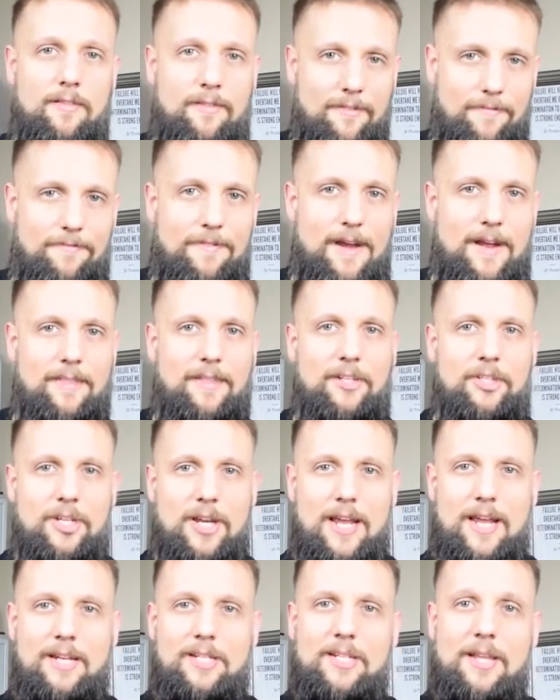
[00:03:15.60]
to finally
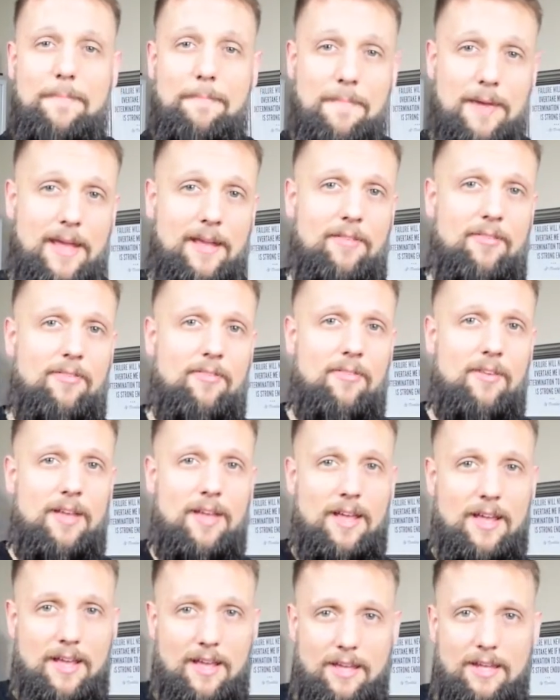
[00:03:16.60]
change that makes
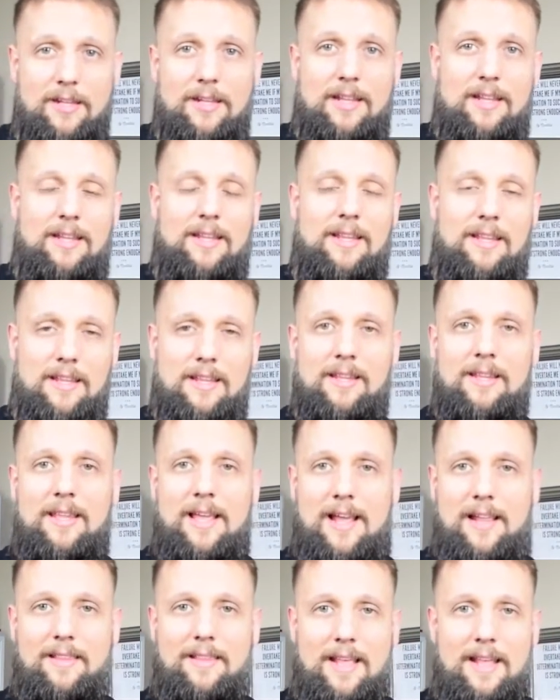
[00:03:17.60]

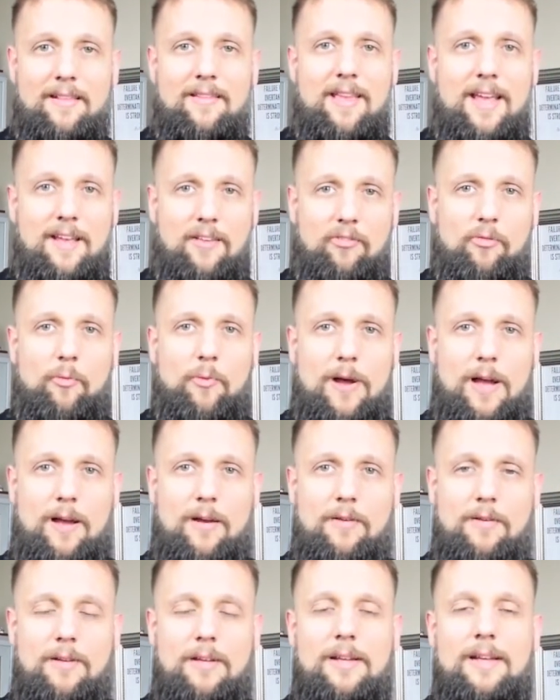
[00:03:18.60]
that, that takes a
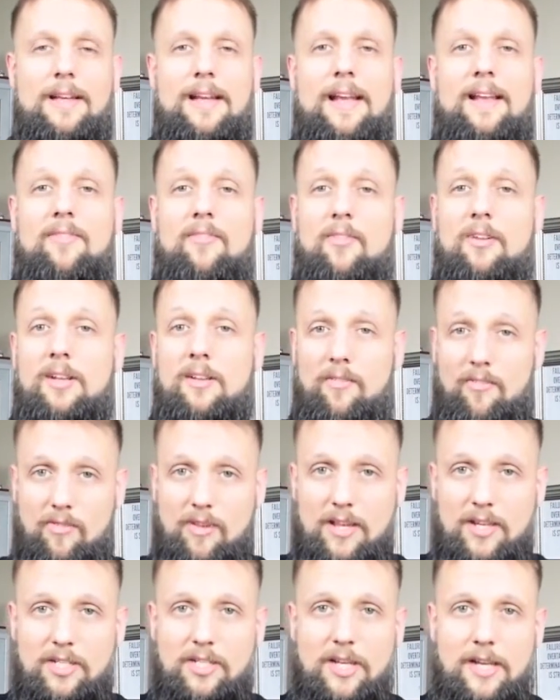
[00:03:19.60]
while. It's a
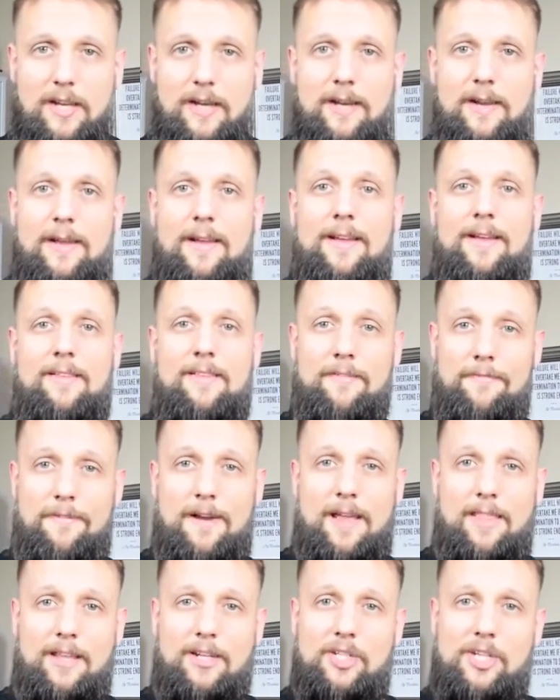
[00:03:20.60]
decision to
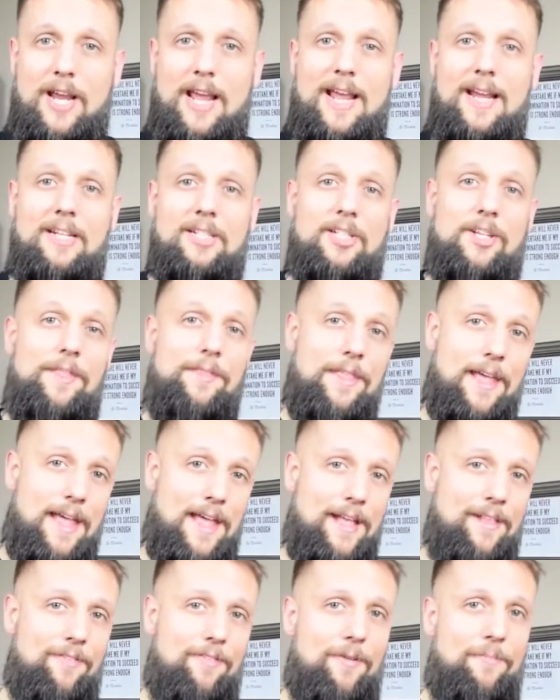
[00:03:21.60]
finally change that
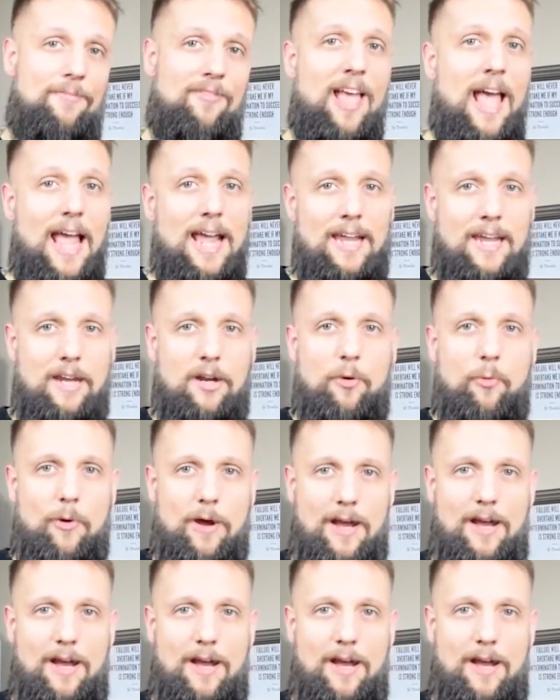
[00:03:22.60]
ends up taking a